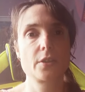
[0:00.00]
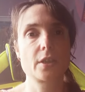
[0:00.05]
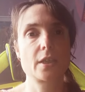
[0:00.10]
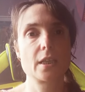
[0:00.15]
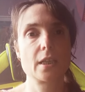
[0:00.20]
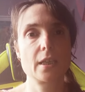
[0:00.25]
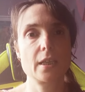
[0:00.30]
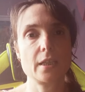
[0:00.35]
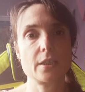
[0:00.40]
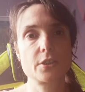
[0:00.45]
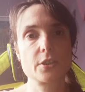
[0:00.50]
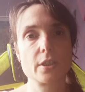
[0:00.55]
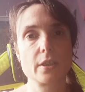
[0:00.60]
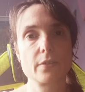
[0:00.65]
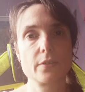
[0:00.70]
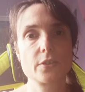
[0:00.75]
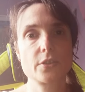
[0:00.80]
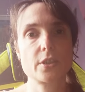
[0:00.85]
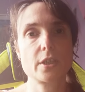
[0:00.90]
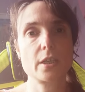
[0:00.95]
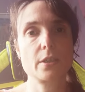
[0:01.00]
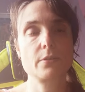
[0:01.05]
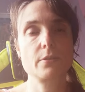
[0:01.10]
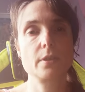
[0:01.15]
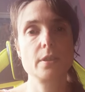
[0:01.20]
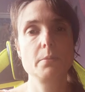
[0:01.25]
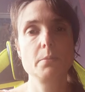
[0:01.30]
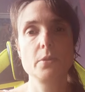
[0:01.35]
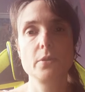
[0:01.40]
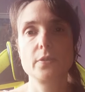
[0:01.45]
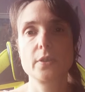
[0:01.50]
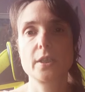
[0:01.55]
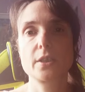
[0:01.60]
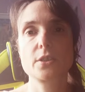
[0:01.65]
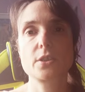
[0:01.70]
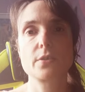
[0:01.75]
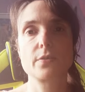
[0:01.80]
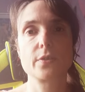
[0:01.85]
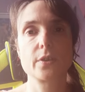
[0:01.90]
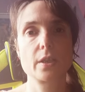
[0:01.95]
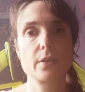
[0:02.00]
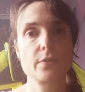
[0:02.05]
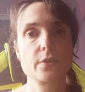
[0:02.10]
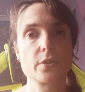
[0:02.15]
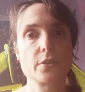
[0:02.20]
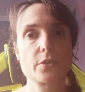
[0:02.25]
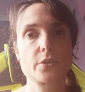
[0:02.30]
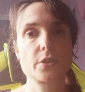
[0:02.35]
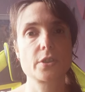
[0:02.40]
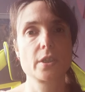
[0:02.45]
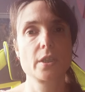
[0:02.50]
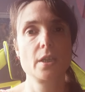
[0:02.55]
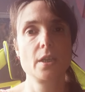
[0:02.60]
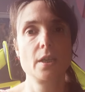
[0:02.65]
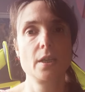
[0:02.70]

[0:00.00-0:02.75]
The collective is currently moving into forgiveness.